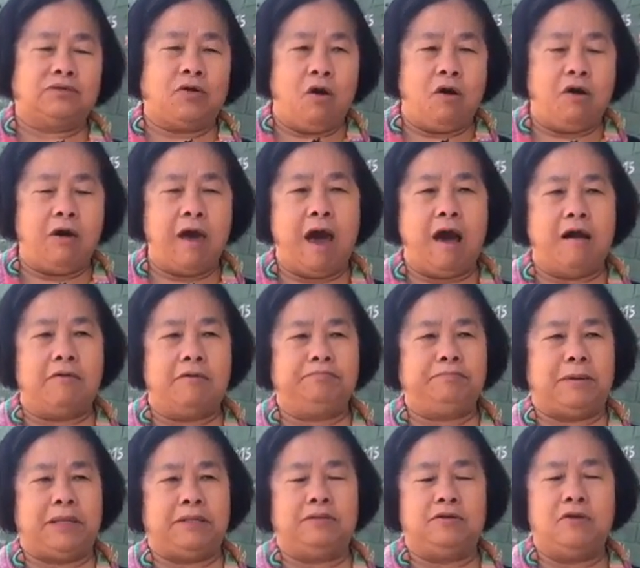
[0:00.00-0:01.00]

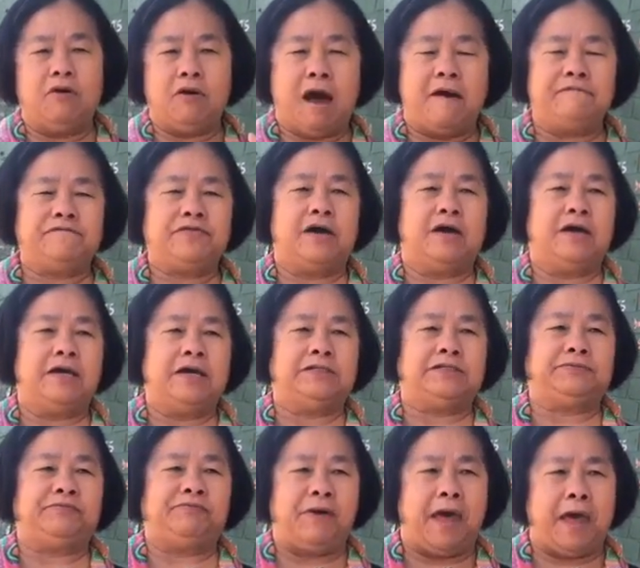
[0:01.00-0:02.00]
Cohealth been look after
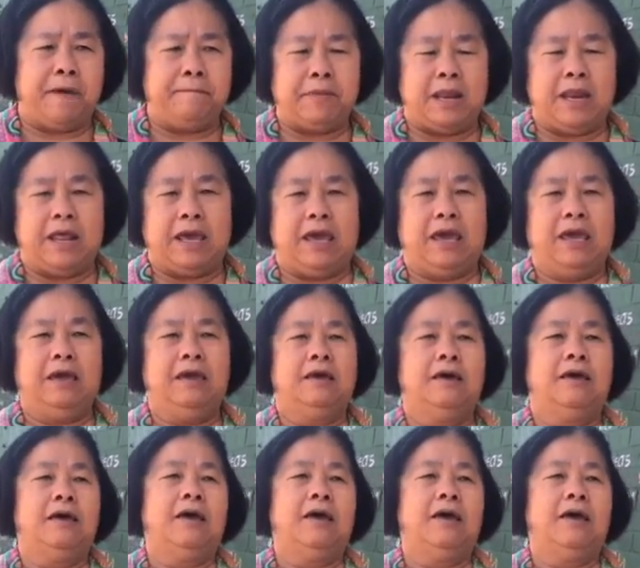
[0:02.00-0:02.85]
his family,